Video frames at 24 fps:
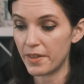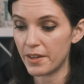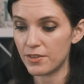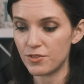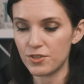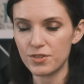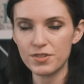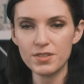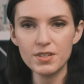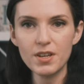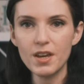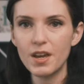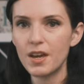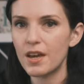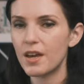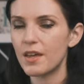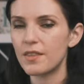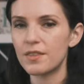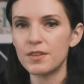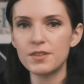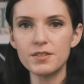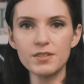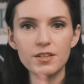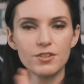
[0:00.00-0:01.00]
They just,
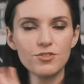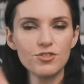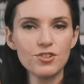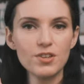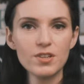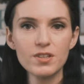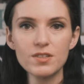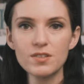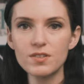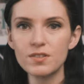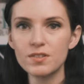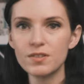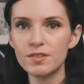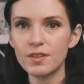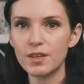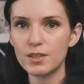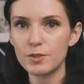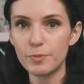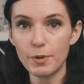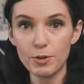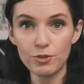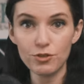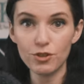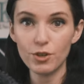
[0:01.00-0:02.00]
the stitches,
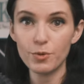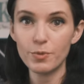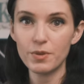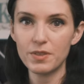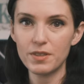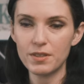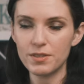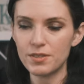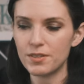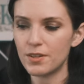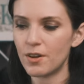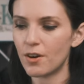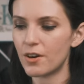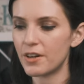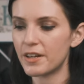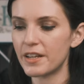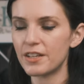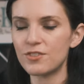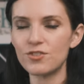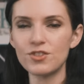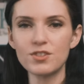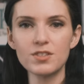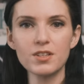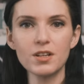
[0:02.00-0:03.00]
especially with this yarn,
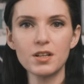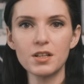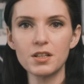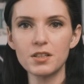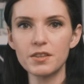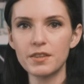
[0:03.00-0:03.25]
it just,